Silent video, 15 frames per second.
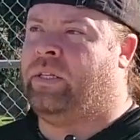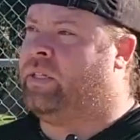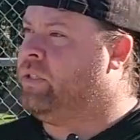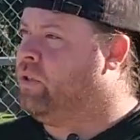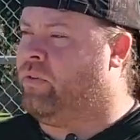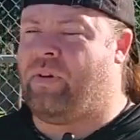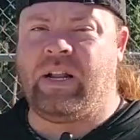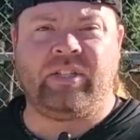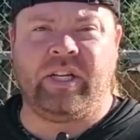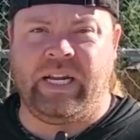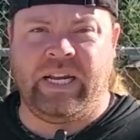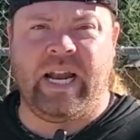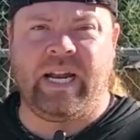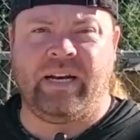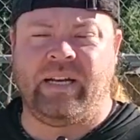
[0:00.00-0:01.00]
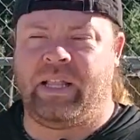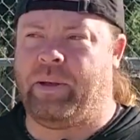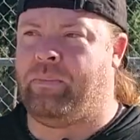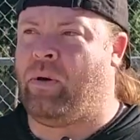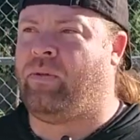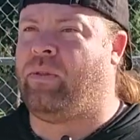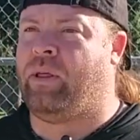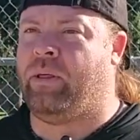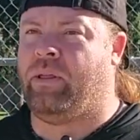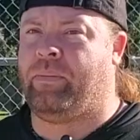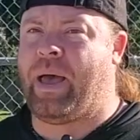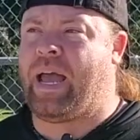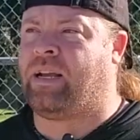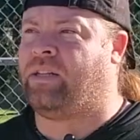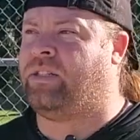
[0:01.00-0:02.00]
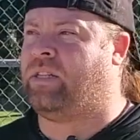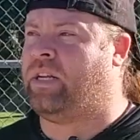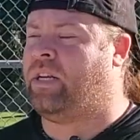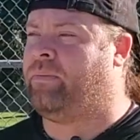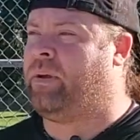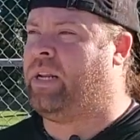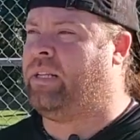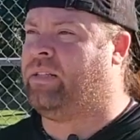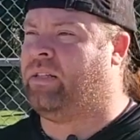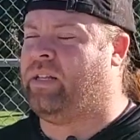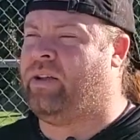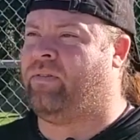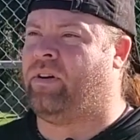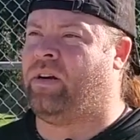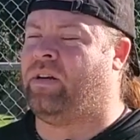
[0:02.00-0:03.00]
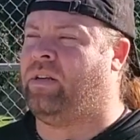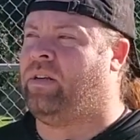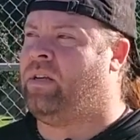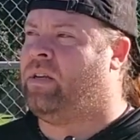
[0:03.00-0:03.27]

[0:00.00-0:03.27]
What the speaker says: So eventually both of the packages ended up getting delivered.